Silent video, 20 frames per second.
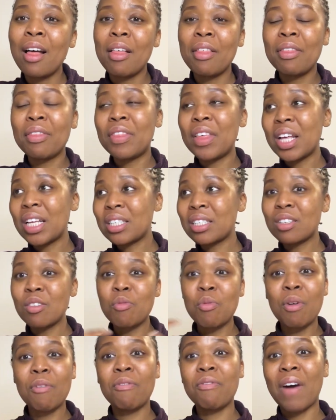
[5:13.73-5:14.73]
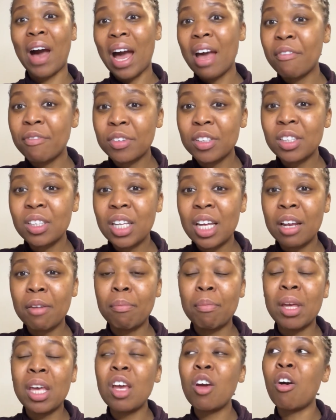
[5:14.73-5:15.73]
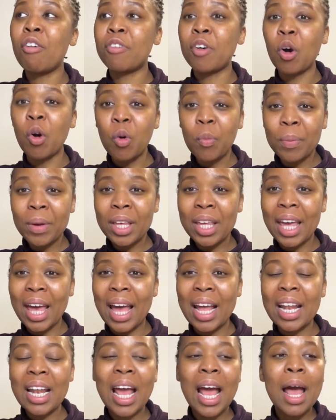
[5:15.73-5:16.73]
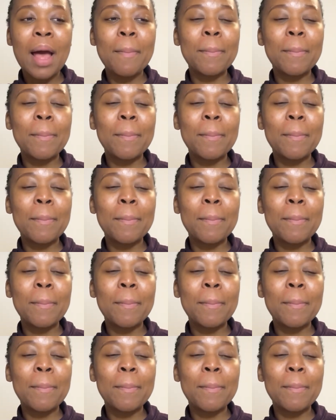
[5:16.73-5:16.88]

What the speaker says: this revival in me of hope again,